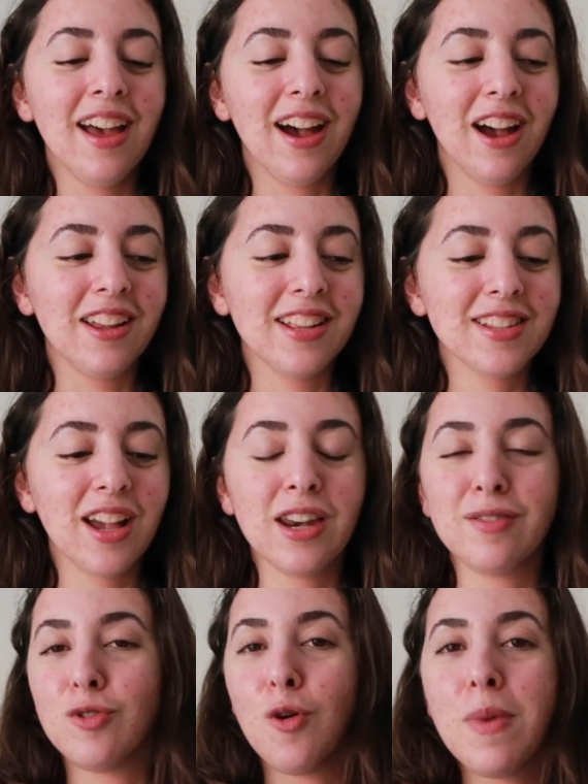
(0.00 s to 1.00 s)
And it's kind
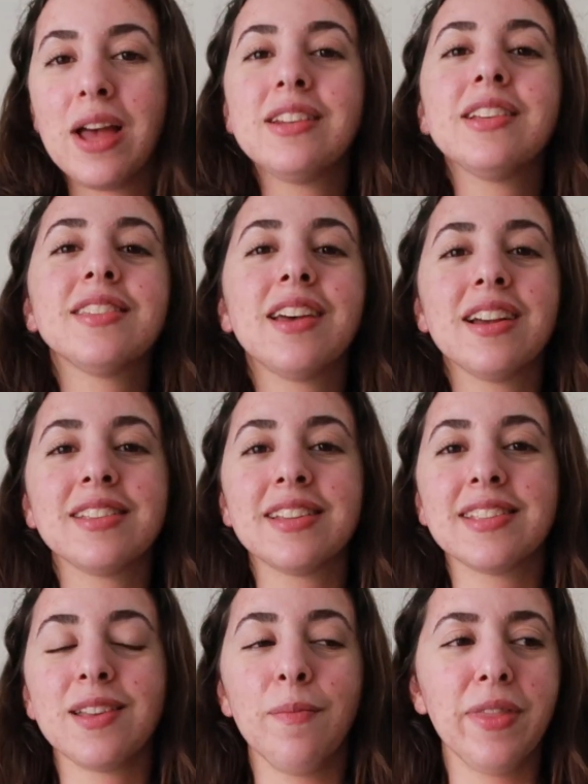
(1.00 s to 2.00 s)
of
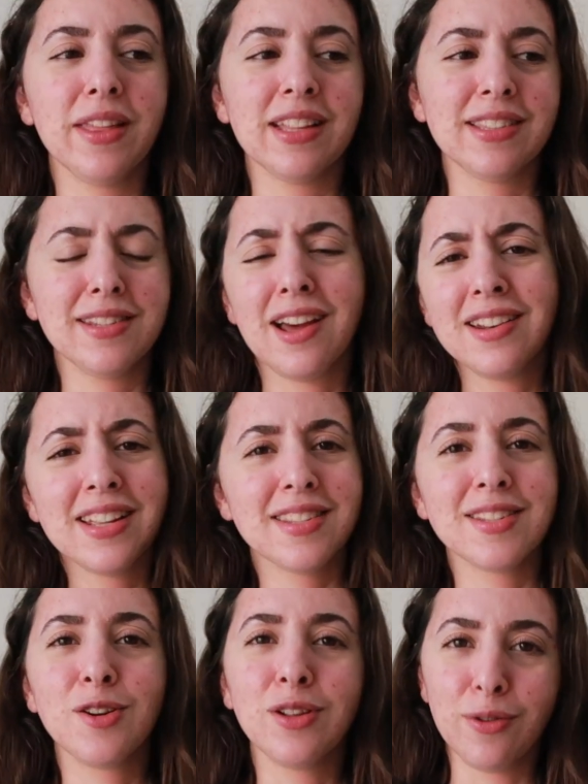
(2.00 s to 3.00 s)
romanticizing something that's not
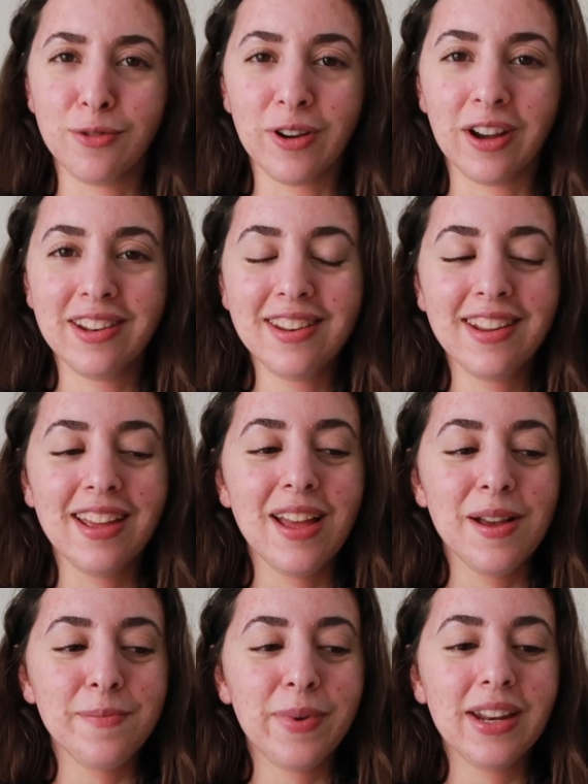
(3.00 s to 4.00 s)
necessarily fun,
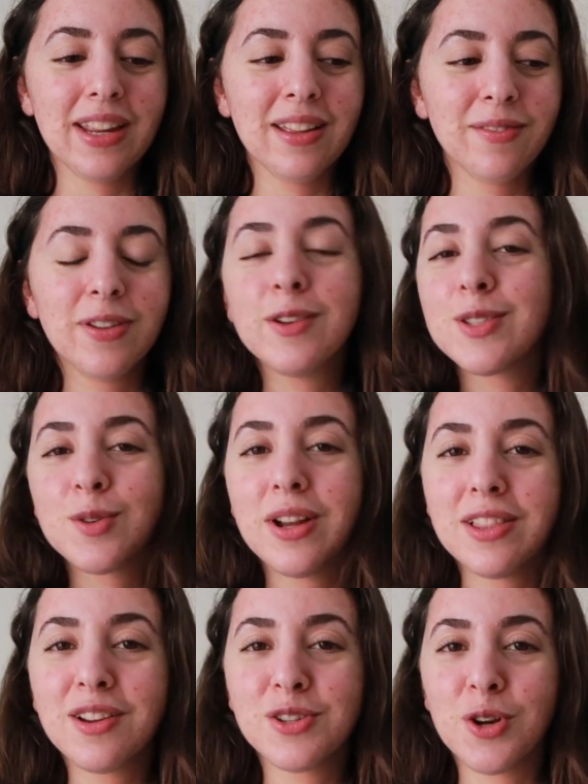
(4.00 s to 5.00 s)
but it feels
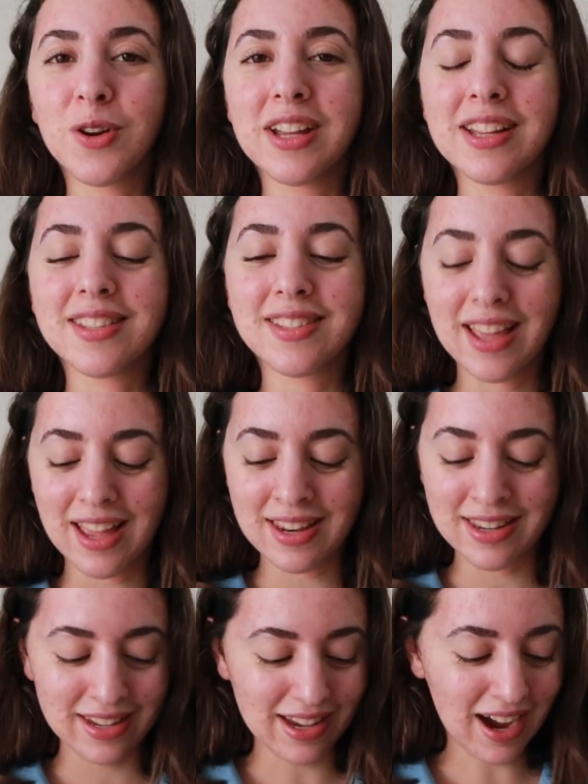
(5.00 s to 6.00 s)
quite luxurious,
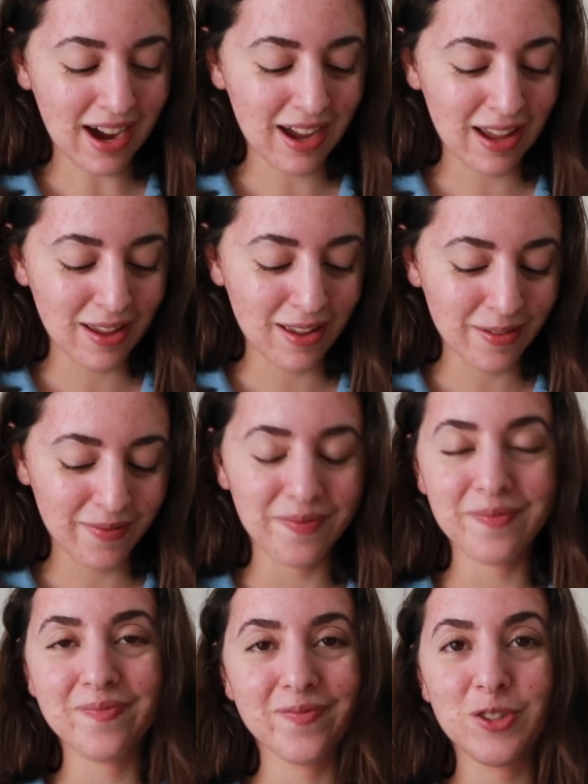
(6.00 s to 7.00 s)
and I
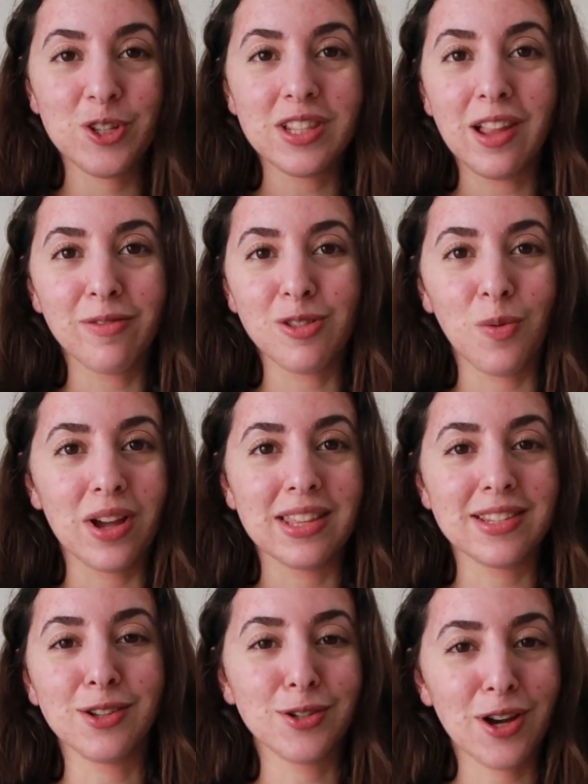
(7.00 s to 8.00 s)
just loved the way
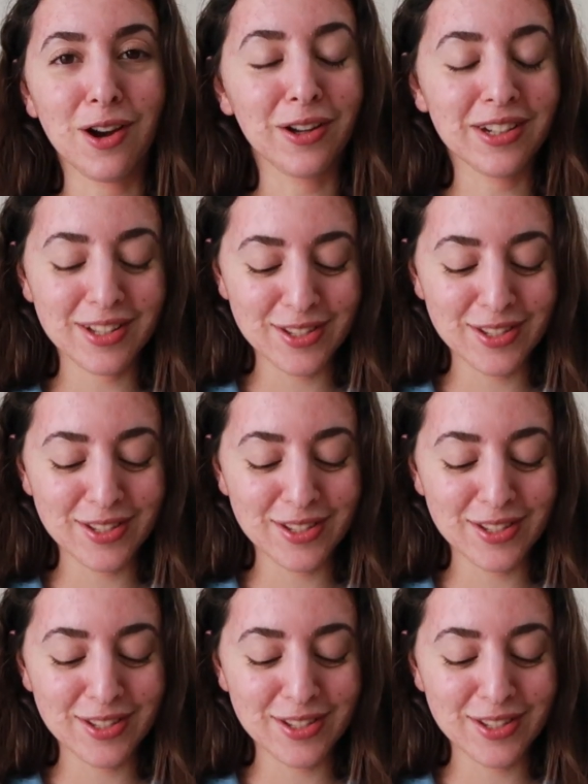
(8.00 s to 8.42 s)
this looked on.